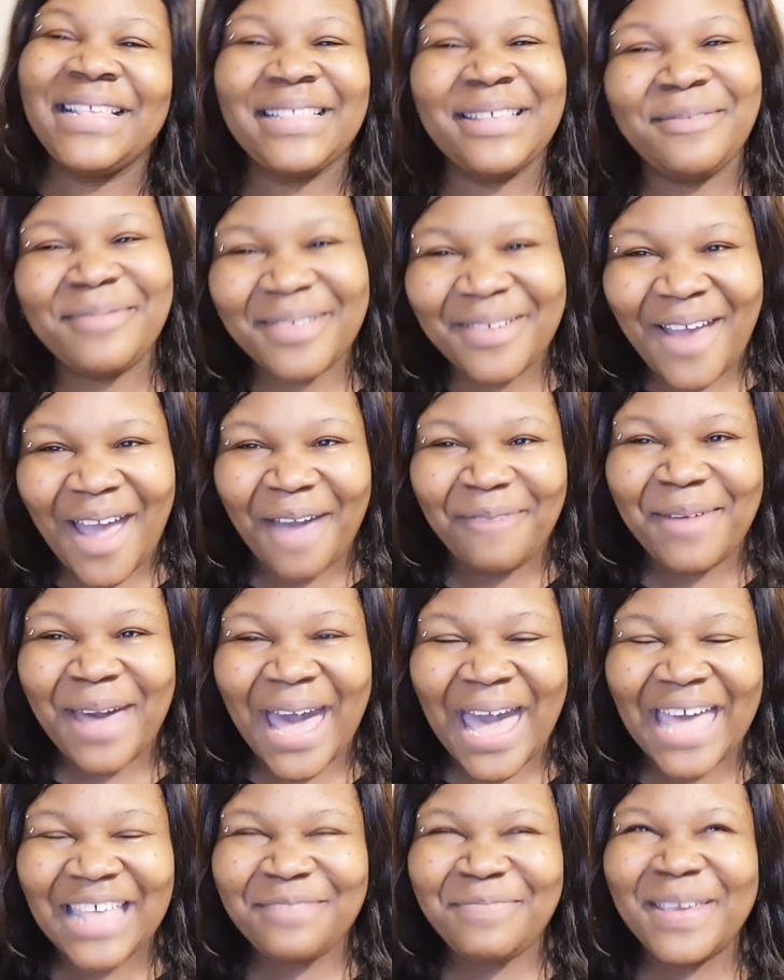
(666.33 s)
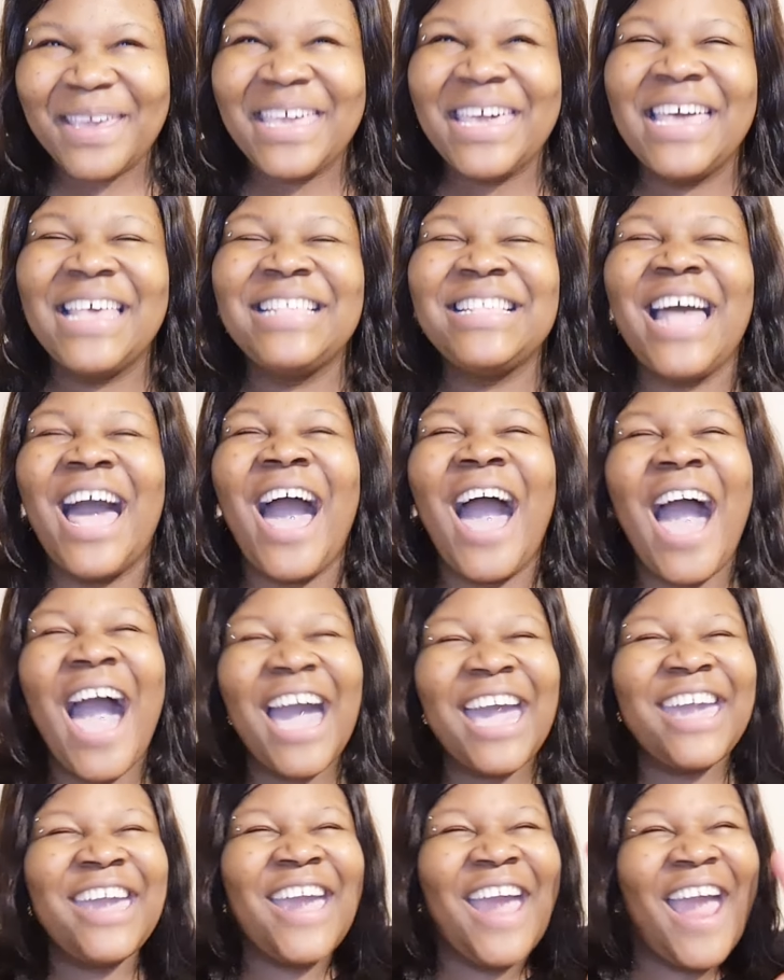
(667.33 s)
please subscribe, guys, because
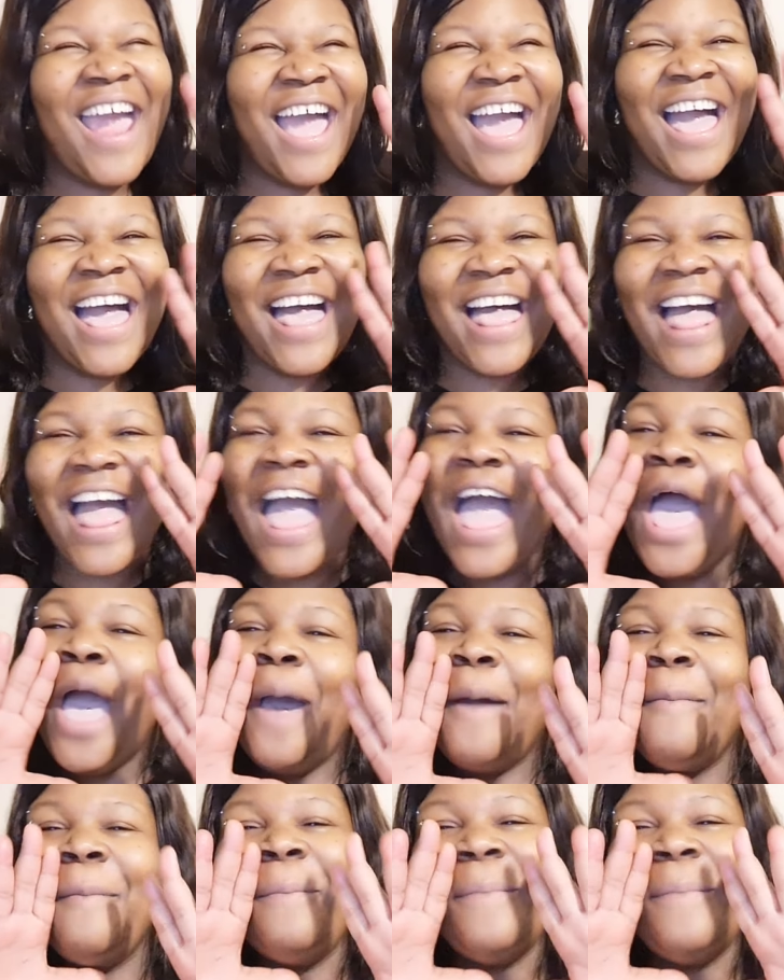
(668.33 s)
our girl,